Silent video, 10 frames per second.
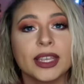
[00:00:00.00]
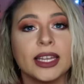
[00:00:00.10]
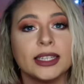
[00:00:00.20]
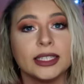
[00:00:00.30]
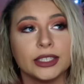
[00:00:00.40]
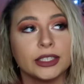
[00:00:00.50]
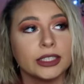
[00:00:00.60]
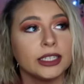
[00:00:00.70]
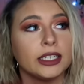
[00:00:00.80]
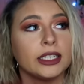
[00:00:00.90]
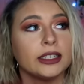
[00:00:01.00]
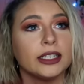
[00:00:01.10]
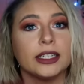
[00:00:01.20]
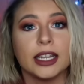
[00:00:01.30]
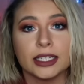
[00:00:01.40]
And literally
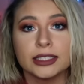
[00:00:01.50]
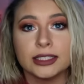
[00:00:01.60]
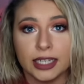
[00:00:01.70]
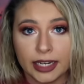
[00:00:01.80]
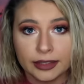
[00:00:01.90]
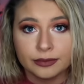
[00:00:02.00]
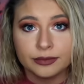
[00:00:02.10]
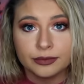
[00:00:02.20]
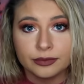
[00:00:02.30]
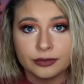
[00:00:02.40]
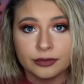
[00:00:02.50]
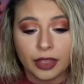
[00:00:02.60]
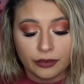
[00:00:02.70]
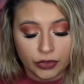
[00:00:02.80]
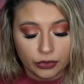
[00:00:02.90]
the next day,
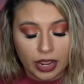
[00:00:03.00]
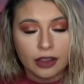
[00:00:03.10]
they viewed